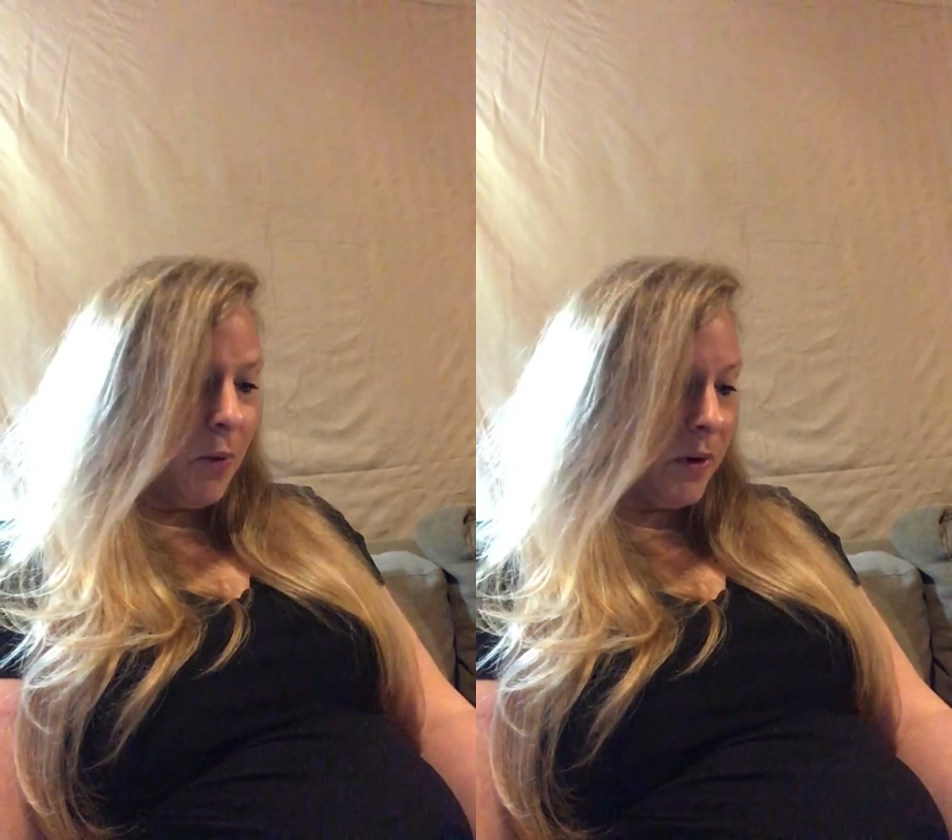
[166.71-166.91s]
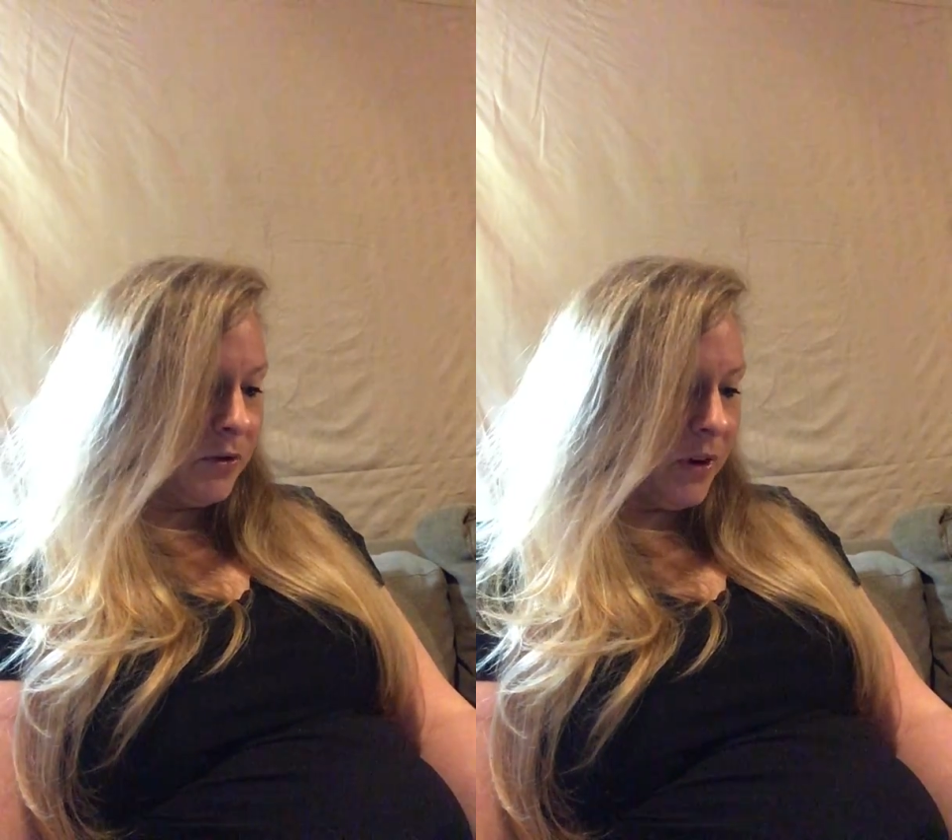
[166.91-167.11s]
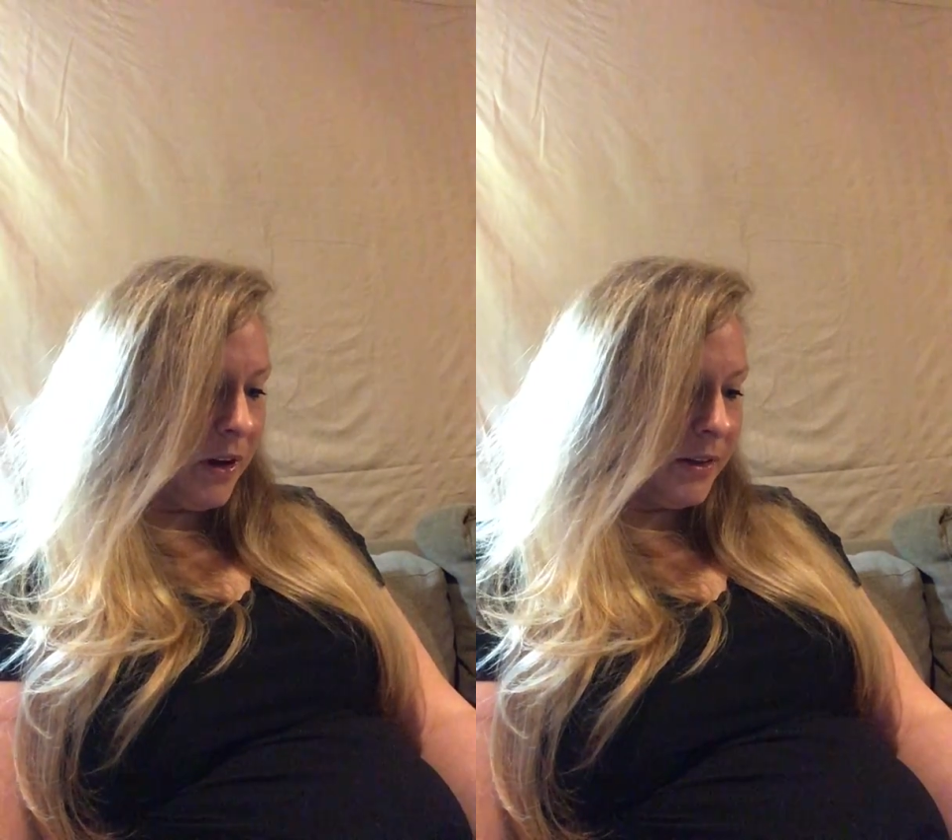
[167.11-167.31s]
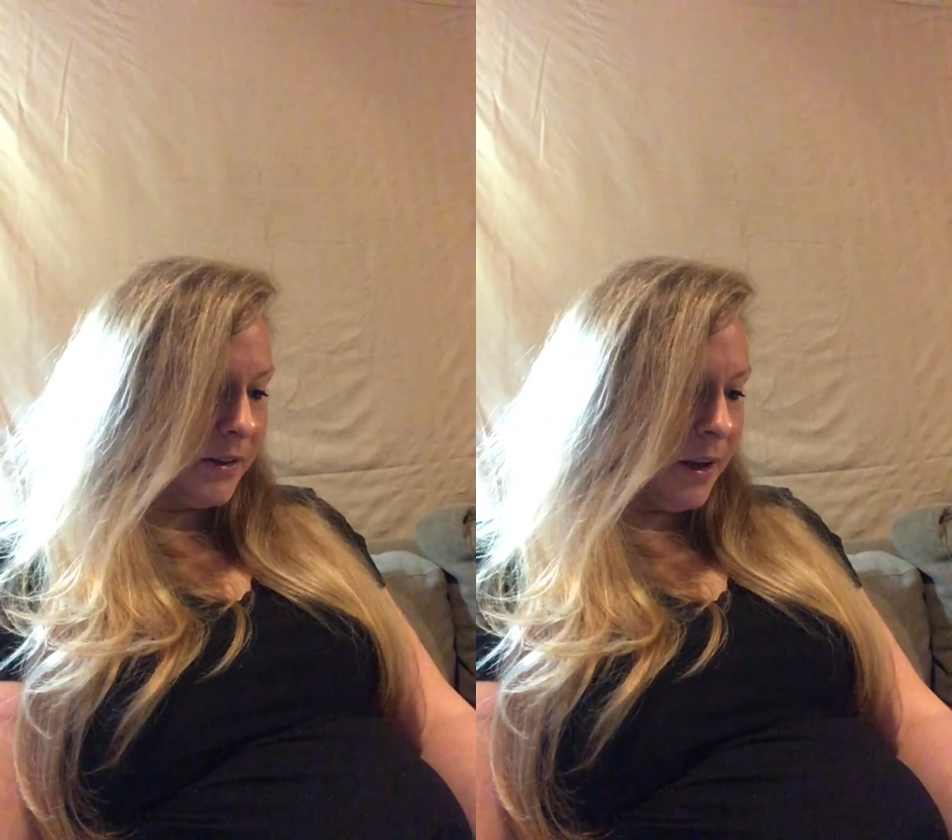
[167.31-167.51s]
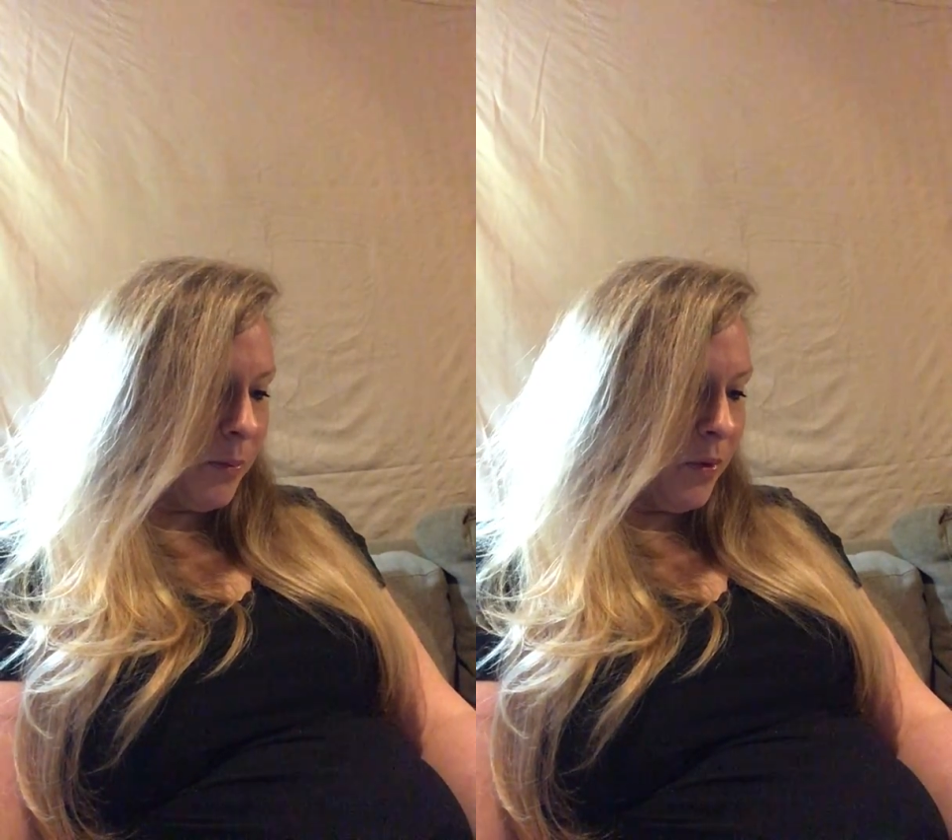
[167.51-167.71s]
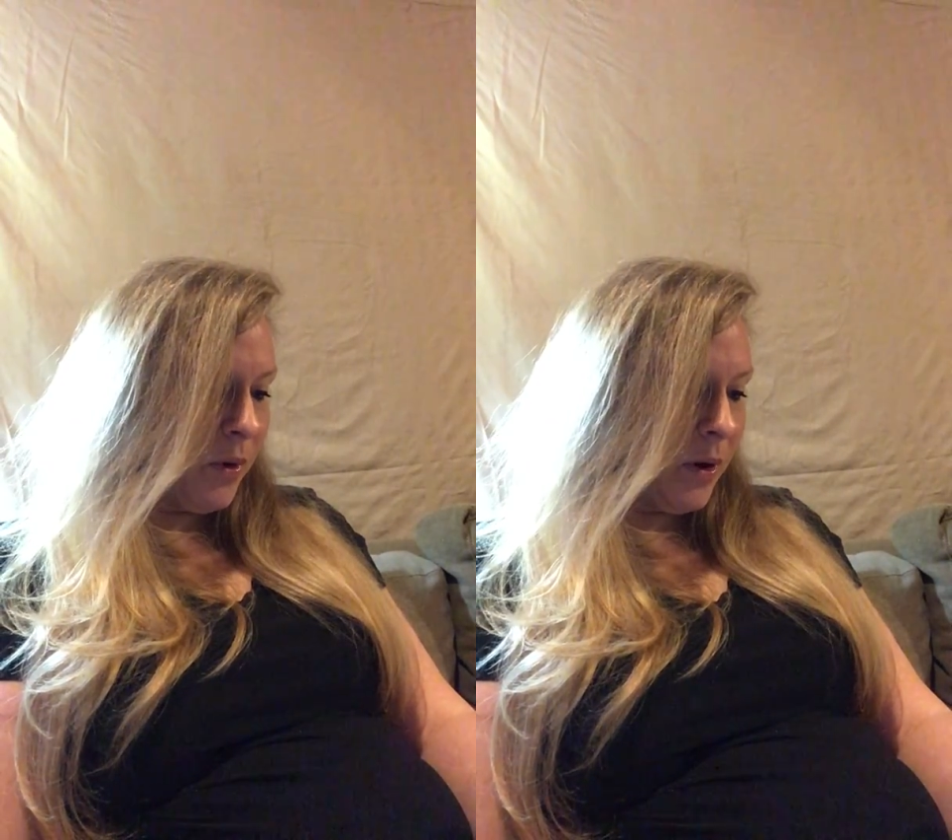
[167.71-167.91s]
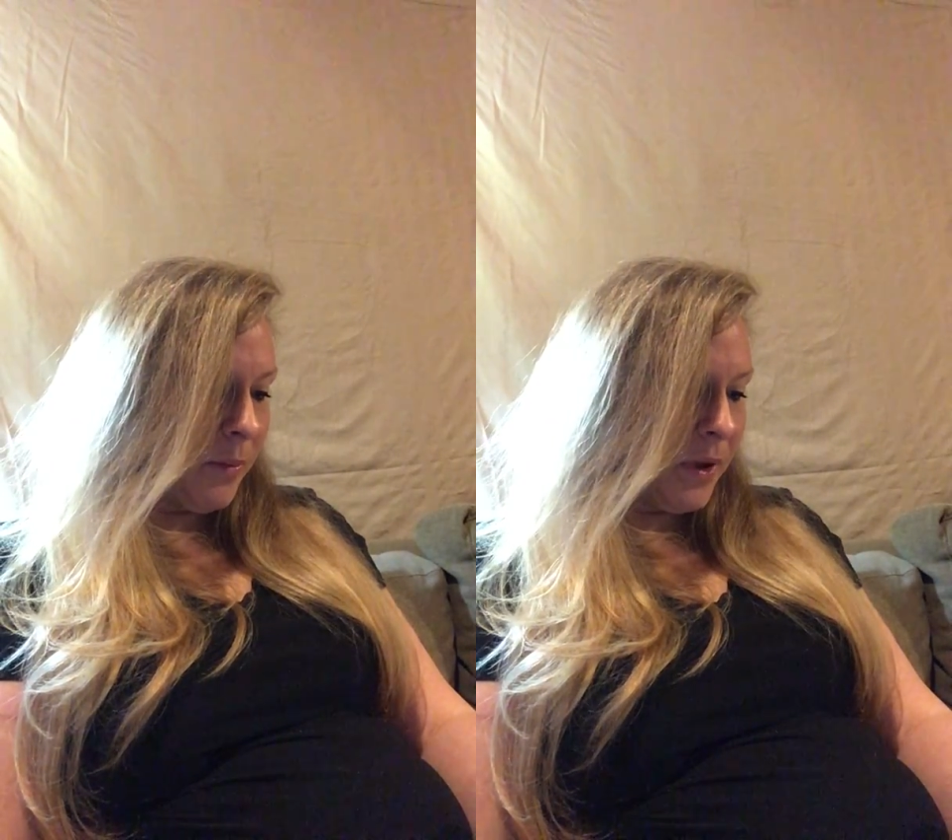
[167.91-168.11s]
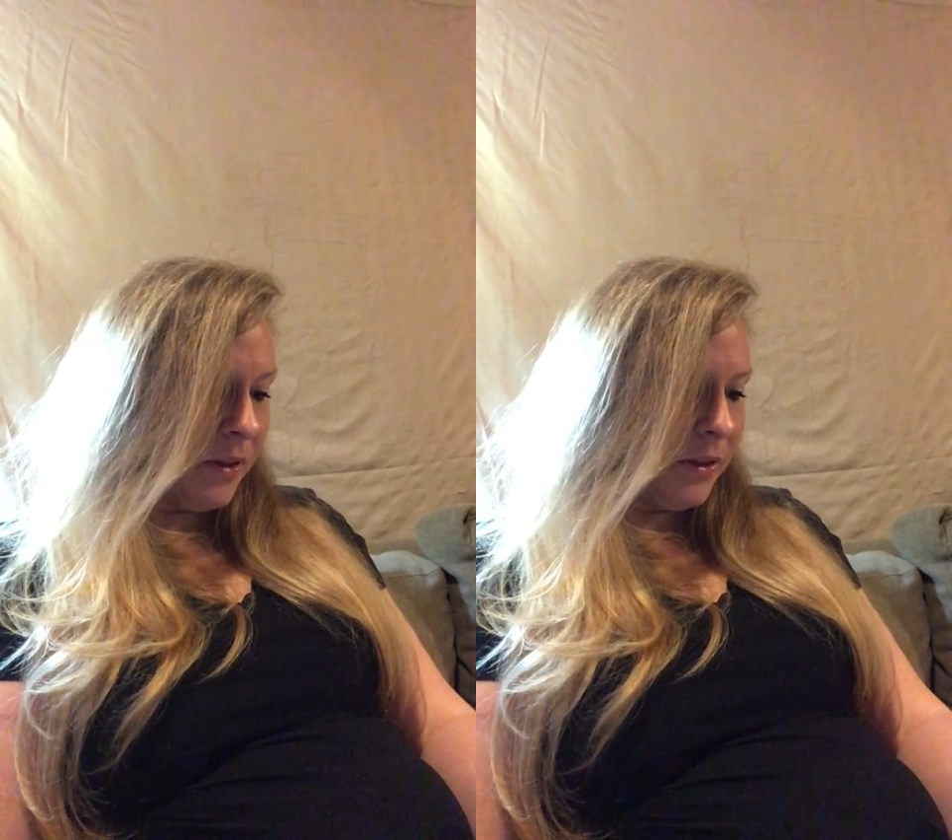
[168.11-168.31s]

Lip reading: quadratus lumborum,